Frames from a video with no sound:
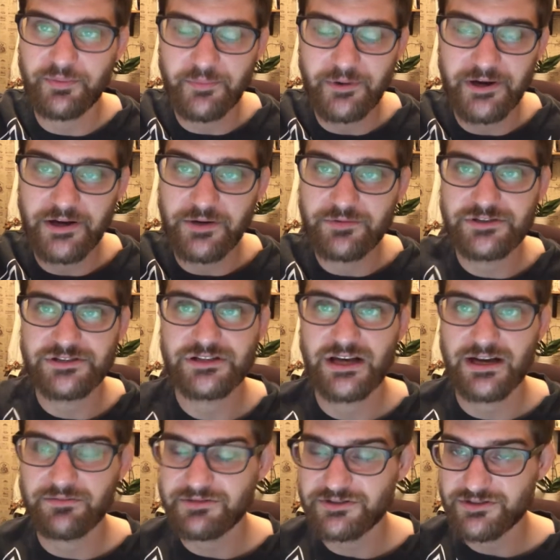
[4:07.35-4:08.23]
Marion was just
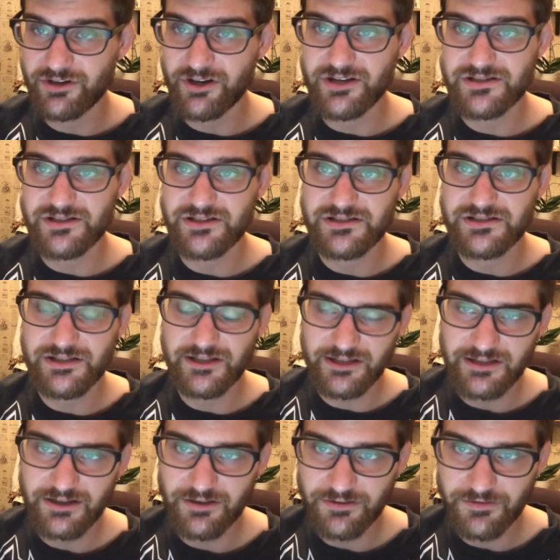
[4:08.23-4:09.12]
kind of exhausted, sitting
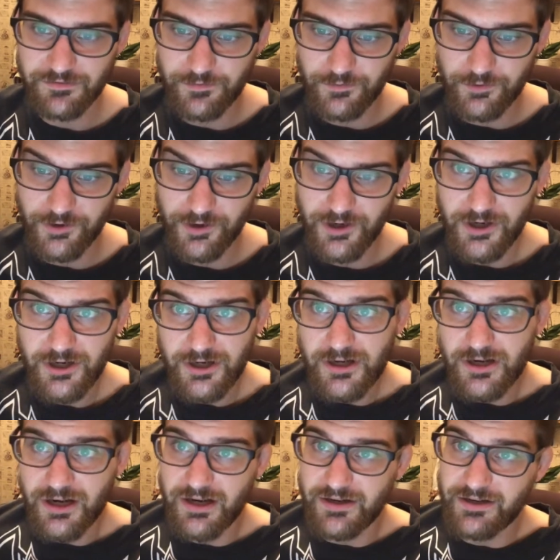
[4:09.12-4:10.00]
down on the floor,
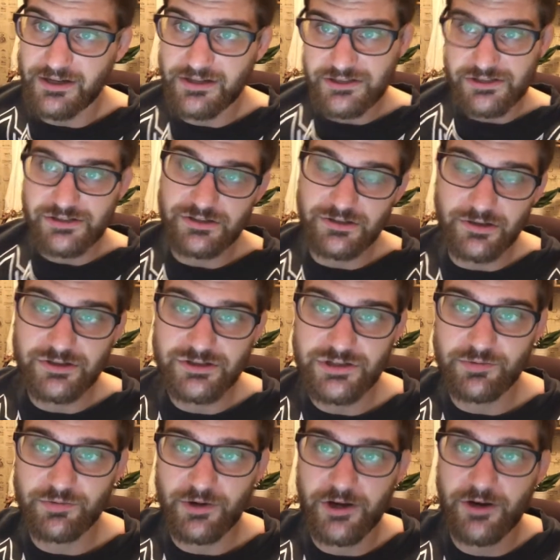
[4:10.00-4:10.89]
and then she
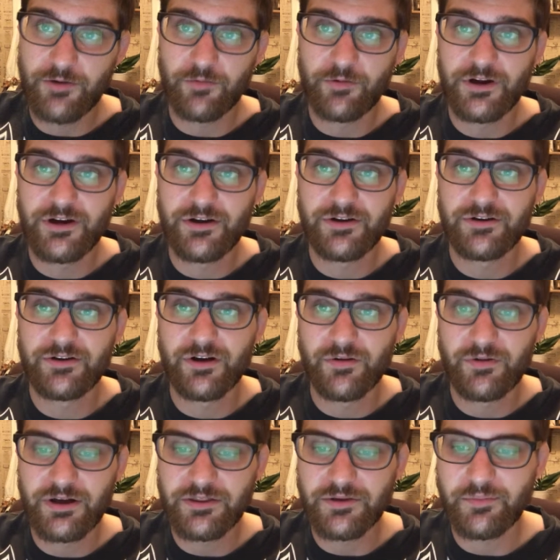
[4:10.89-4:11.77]
went
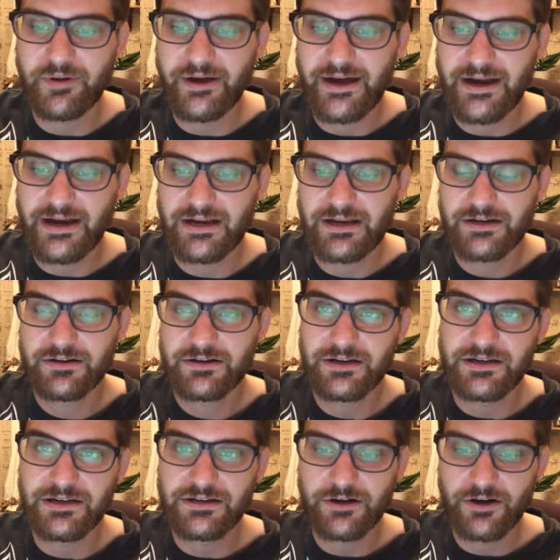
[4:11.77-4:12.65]
around the back
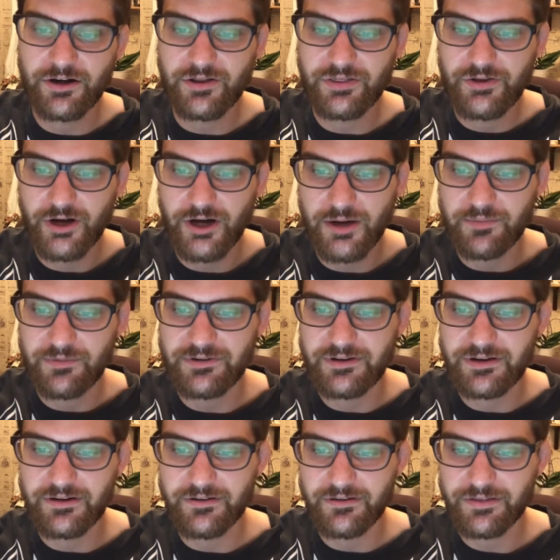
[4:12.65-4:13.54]
and got on top. And
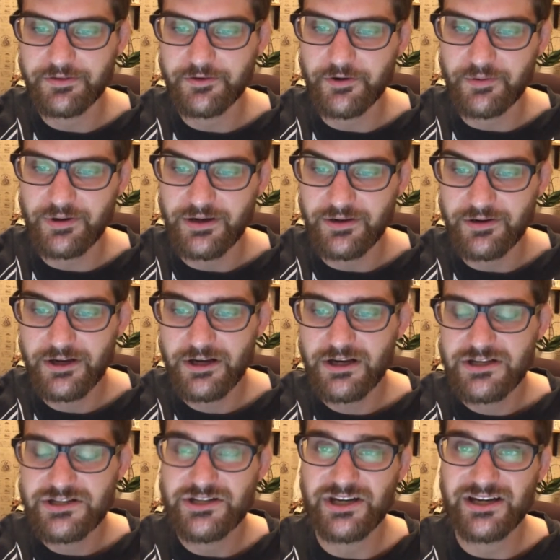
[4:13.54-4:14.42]
then in the third round,
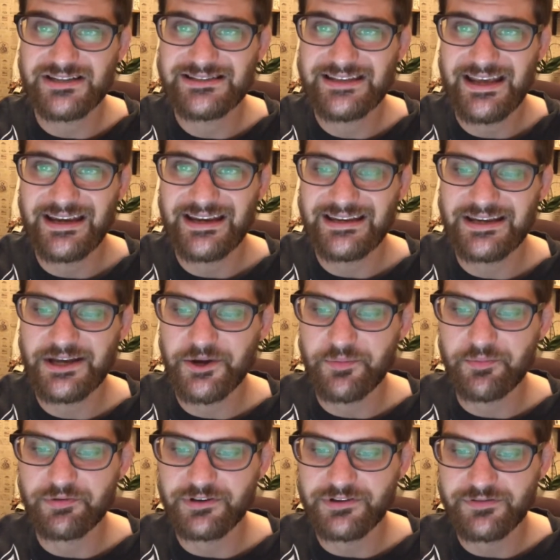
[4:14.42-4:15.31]
she gets taken down
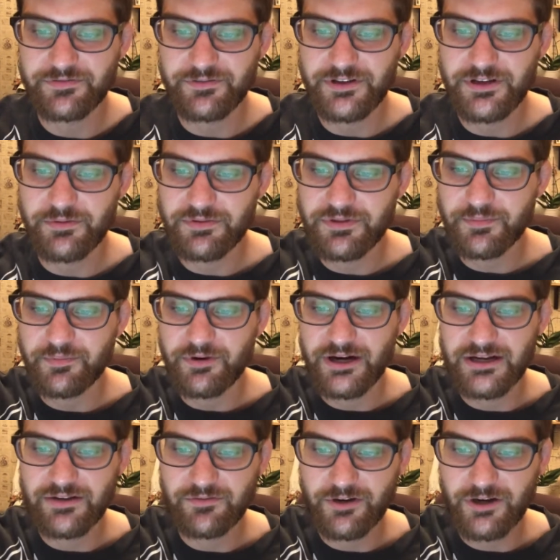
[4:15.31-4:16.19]
briefly with a
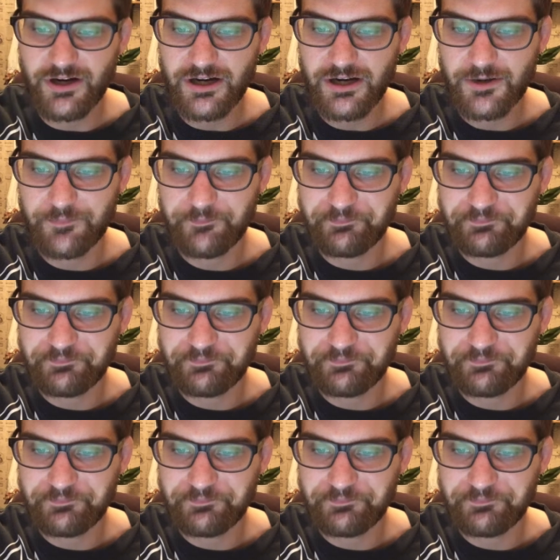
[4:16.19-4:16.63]
body lock,